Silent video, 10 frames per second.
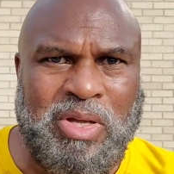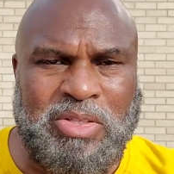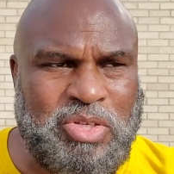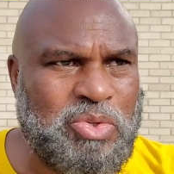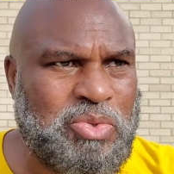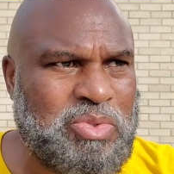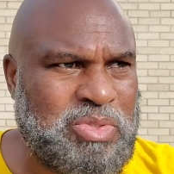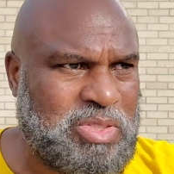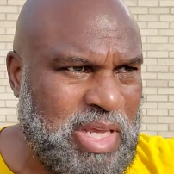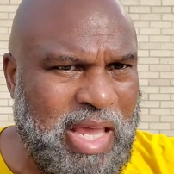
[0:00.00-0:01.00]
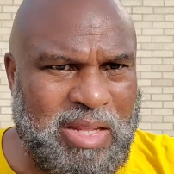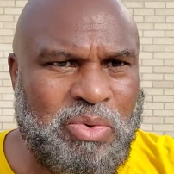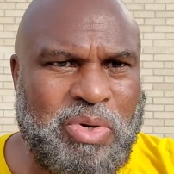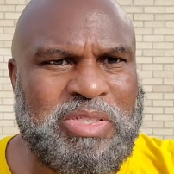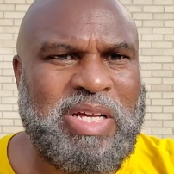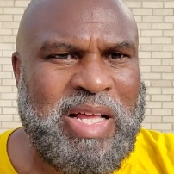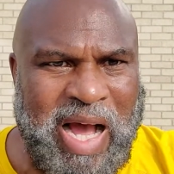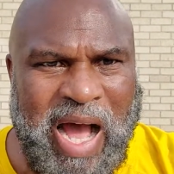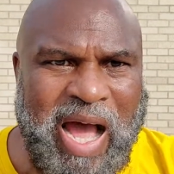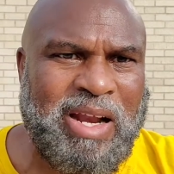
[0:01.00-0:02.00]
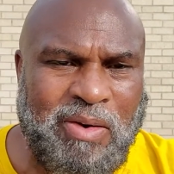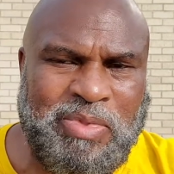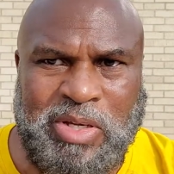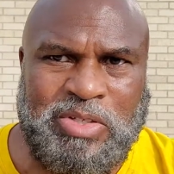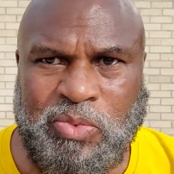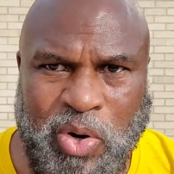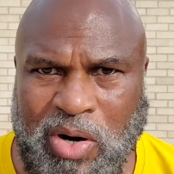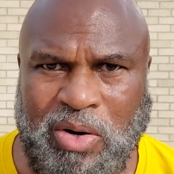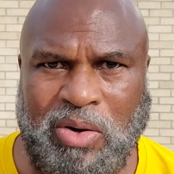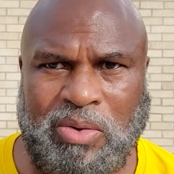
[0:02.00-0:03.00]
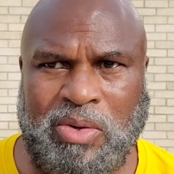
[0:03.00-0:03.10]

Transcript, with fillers: to satan who is the god of this world